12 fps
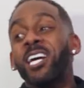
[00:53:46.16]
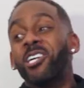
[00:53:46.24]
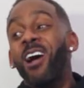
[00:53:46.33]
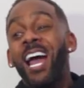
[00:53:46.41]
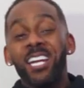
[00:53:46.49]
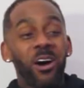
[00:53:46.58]
the
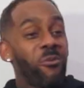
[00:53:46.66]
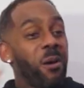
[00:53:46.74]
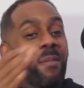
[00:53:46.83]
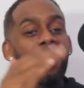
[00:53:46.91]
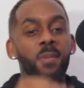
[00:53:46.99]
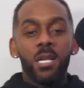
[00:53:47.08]
cry though.
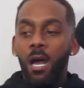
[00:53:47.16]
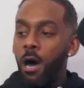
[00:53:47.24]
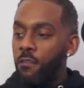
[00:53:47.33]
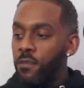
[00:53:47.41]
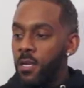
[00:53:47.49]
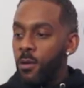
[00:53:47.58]
What made me
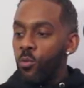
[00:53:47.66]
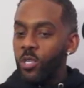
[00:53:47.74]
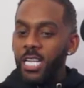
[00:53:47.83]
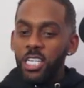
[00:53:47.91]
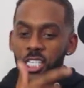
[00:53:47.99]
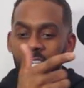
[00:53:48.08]
laugh
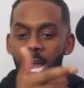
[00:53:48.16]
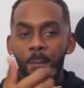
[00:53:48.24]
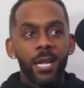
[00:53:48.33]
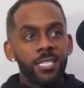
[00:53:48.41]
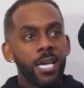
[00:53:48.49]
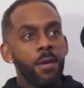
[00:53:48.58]
was that she came
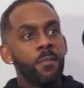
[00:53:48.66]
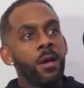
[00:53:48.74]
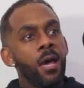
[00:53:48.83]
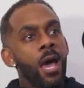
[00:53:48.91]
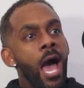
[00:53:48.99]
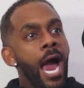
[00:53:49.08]
back to him.
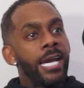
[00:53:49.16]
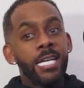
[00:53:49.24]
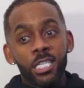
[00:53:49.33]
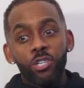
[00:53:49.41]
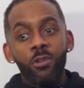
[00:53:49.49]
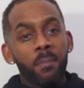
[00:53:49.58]
And he
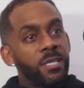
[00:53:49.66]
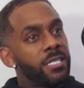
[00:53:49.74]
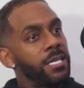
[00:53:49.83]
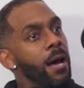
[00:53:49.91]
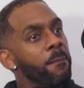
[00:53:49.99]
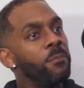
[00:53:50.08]
just grabbed the
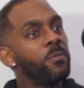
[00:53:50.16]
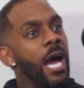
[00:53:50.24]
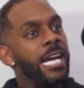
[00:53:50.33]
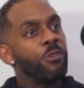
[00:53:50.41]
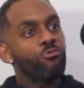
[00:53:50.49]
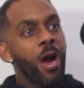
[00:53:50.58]
something
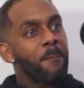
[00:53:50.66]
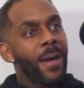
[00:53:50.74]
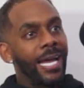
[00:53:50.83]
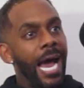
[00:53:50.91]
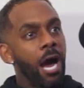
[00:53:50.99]
and he ran back